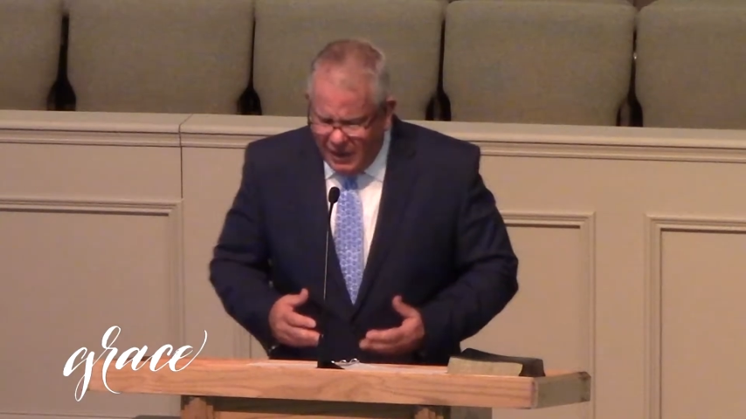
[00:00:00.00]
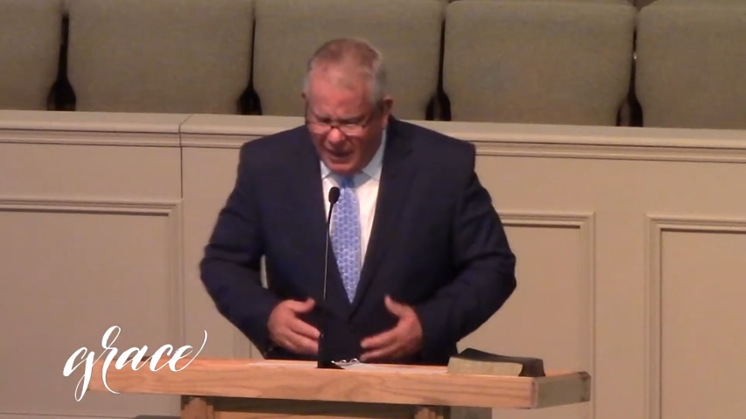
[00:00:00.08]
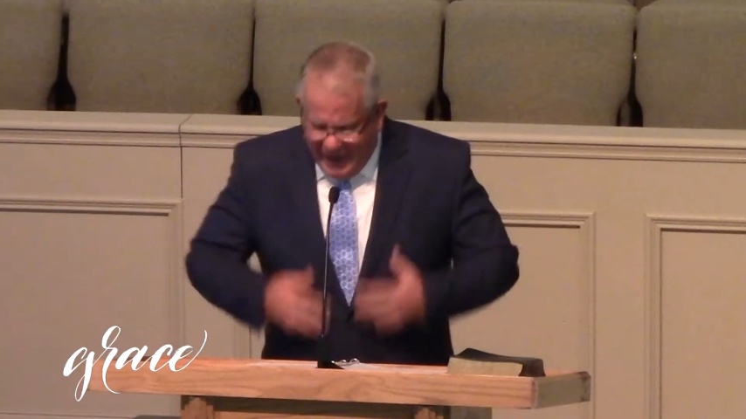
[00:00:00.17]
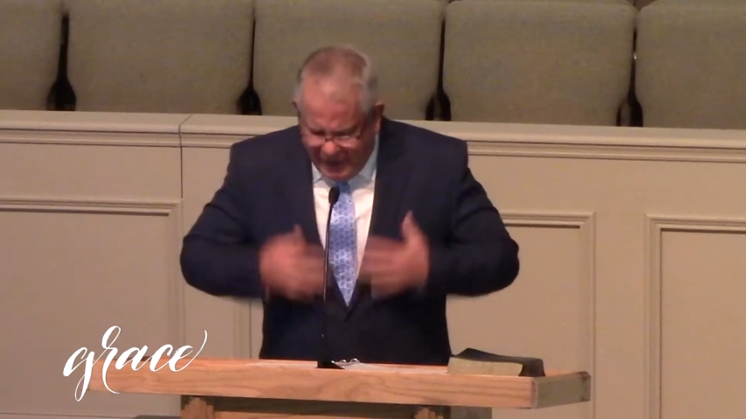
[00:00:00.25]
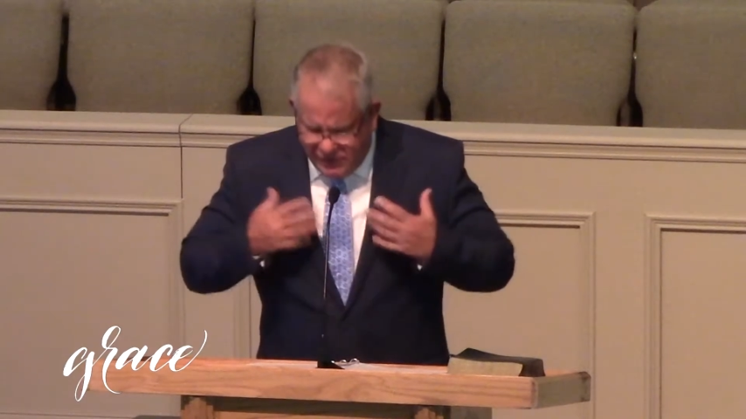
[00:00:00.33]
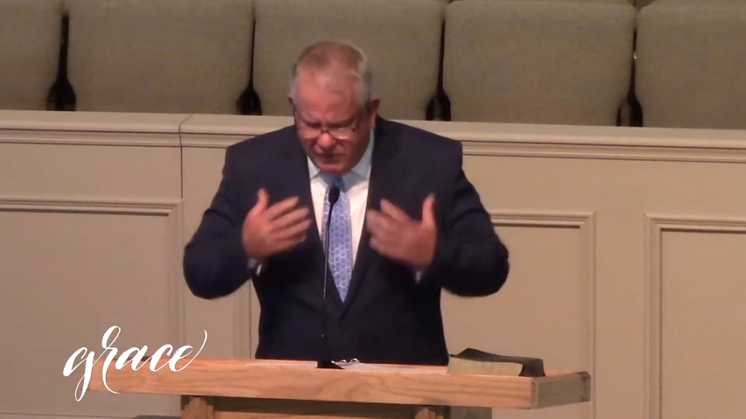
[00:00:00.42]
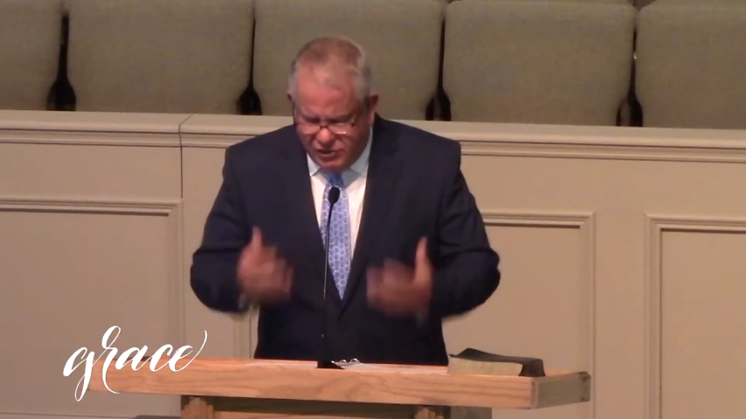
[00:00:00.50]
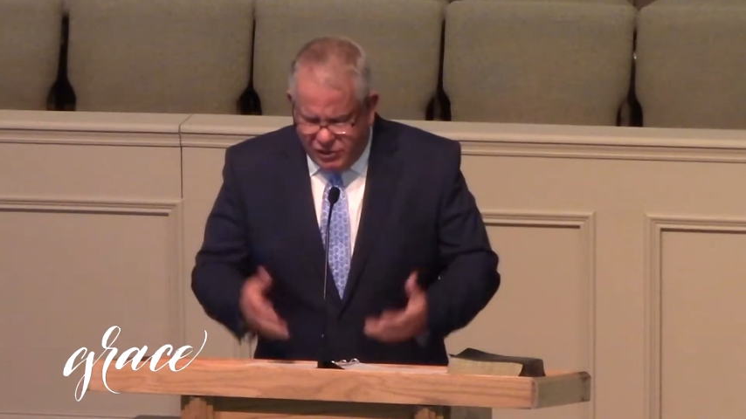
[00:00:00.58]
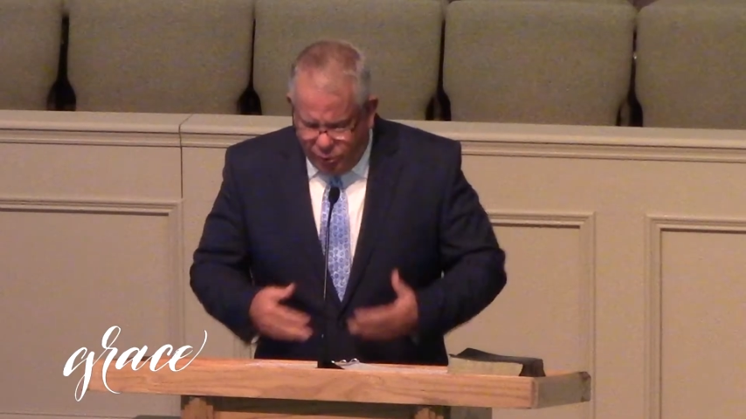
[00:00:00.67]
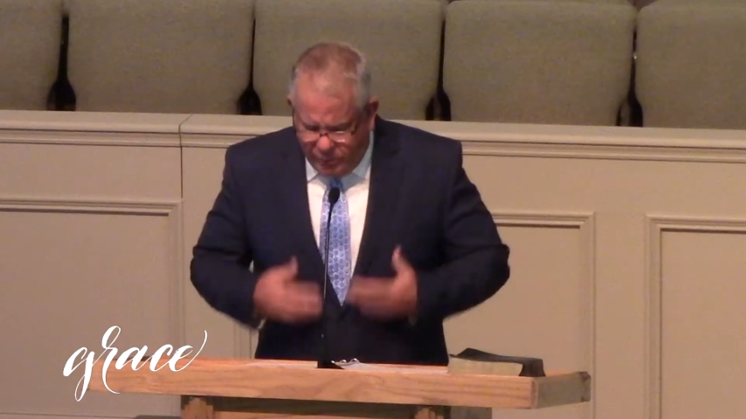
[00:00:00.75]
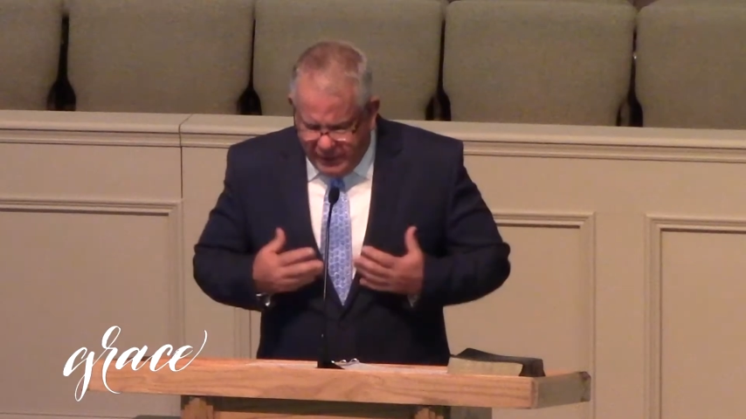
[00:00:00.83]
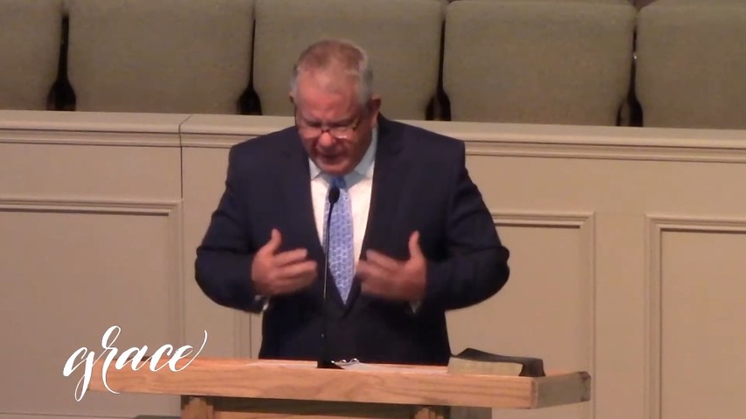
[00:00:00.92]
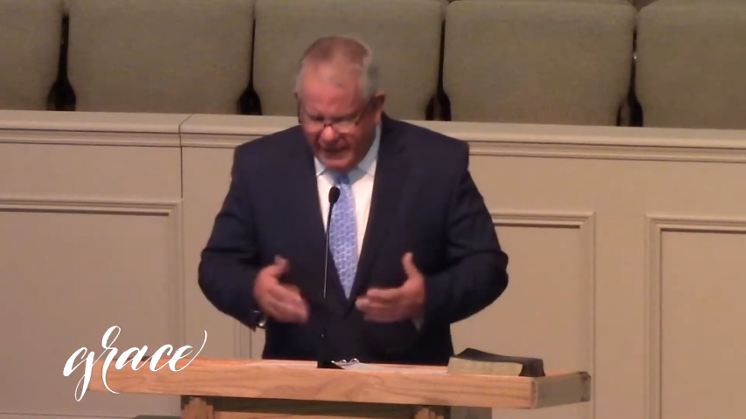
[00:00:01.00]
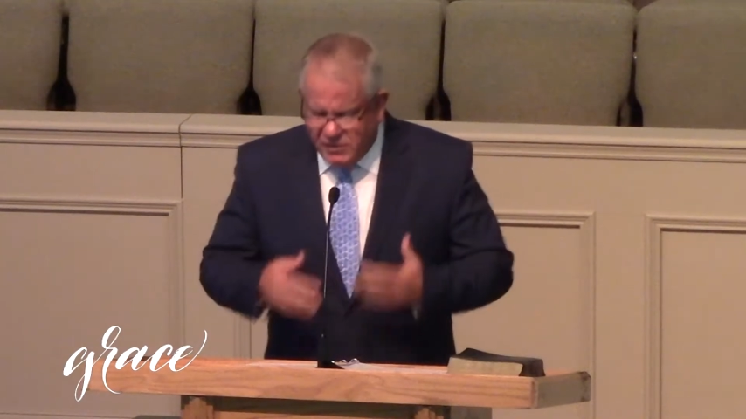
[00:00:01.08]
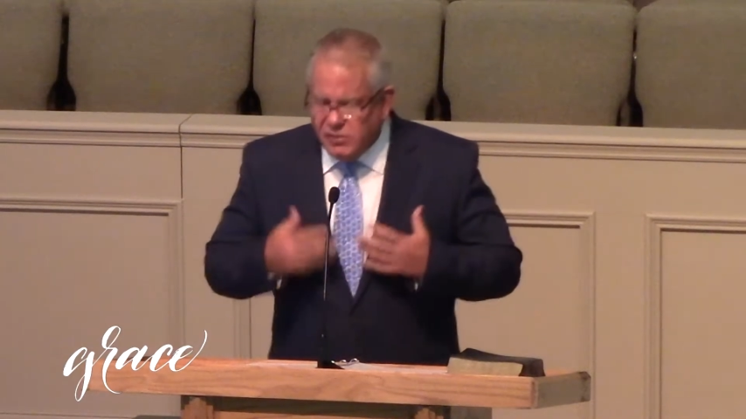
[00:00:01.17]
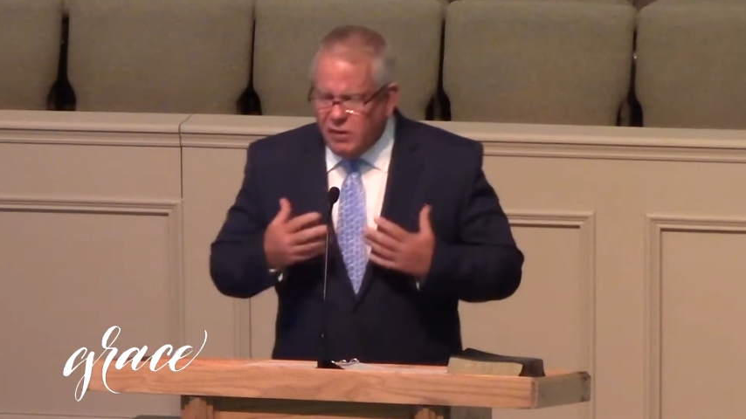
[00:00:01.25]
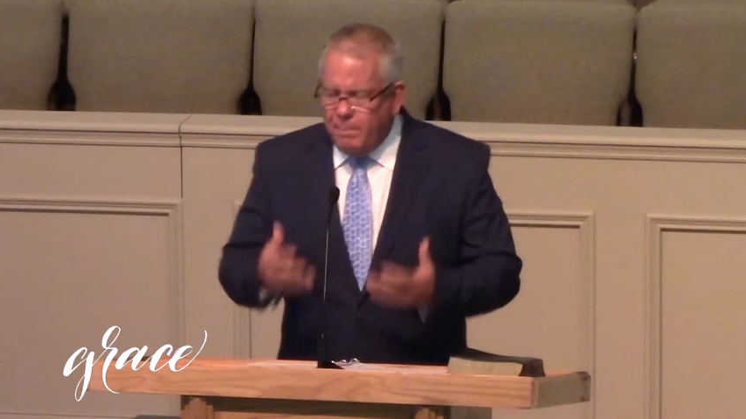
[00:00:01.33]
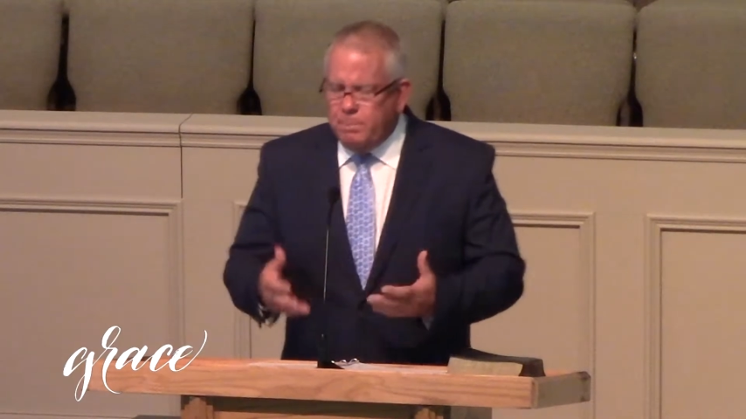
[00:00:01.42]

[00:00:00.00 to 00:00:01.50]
as he's doing that, some